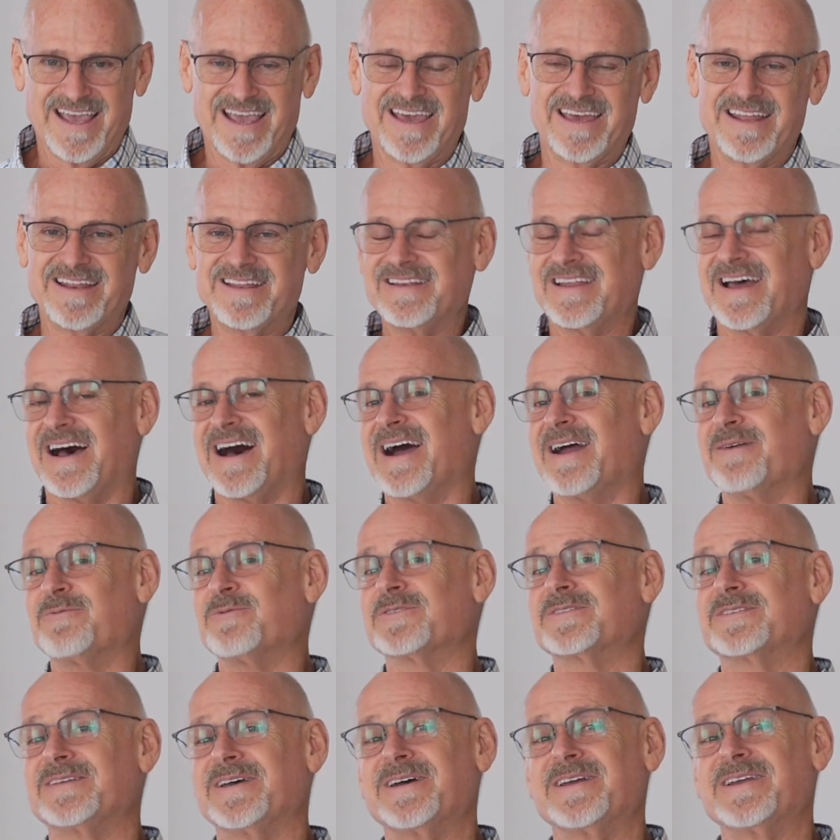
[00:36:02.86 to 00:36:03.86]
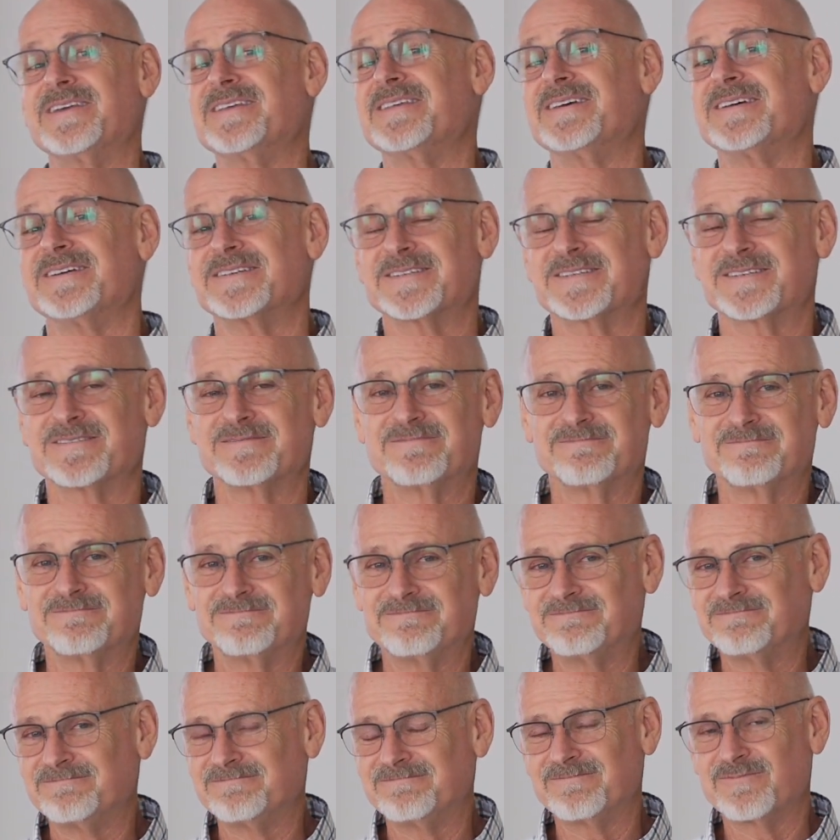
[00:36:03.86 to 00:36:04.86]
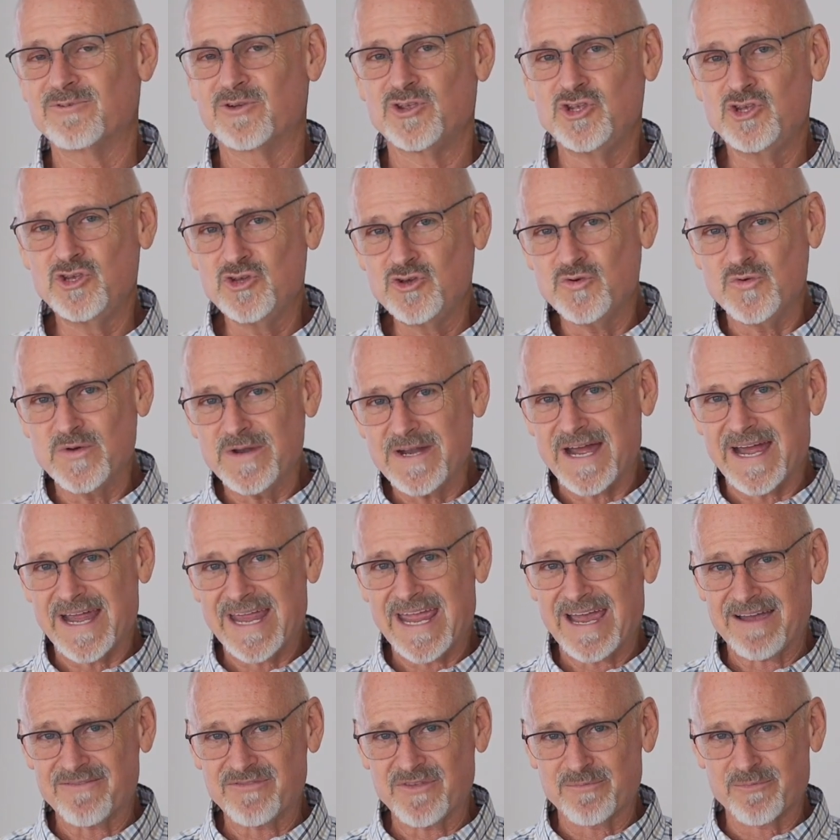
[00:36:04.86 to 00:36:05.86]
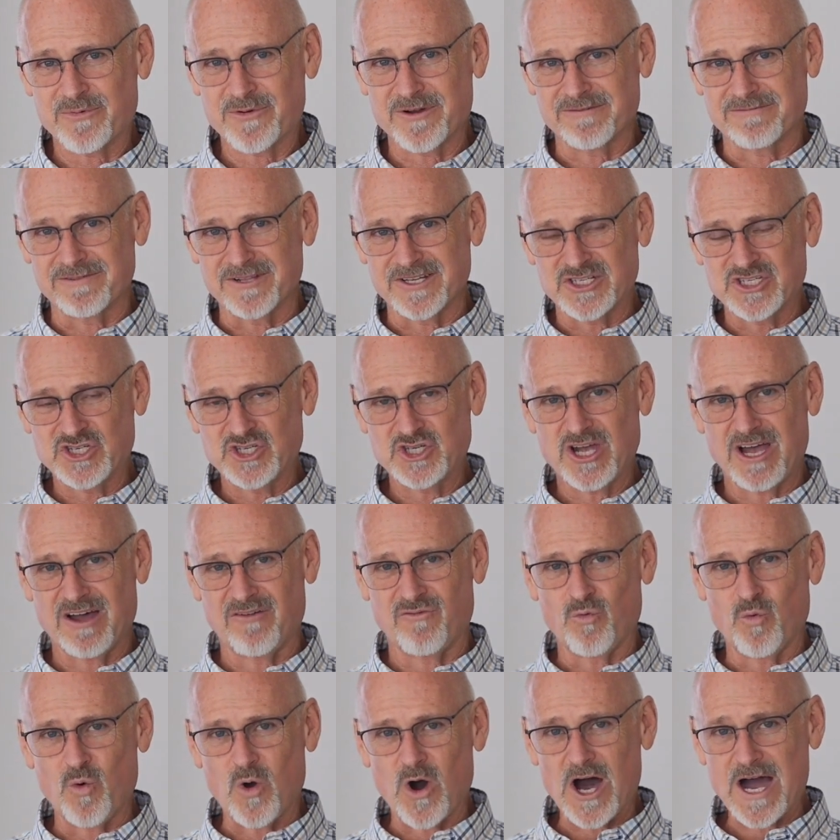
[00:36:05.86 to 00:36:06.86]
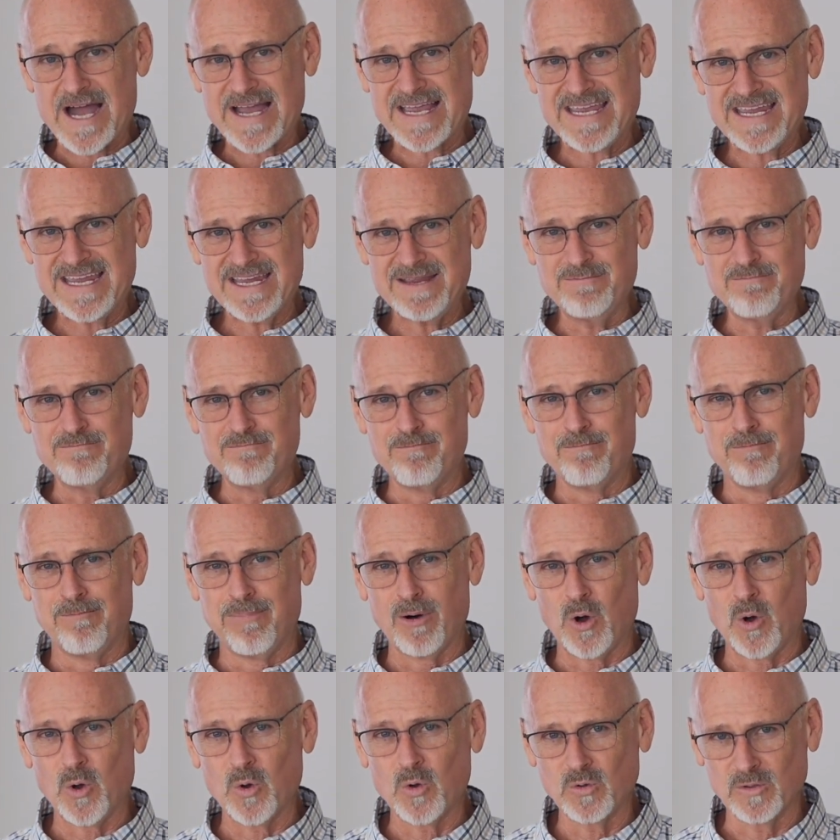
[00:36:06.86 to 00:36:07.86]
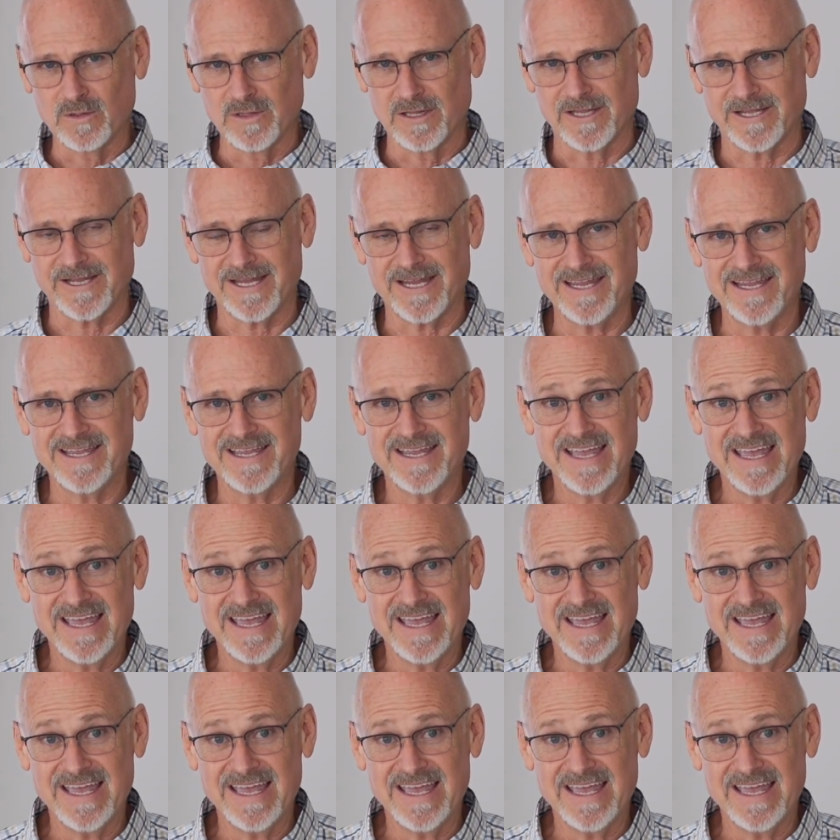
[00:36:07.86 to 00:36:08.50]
And I will tell you this. You and I have the privilege of walking boldly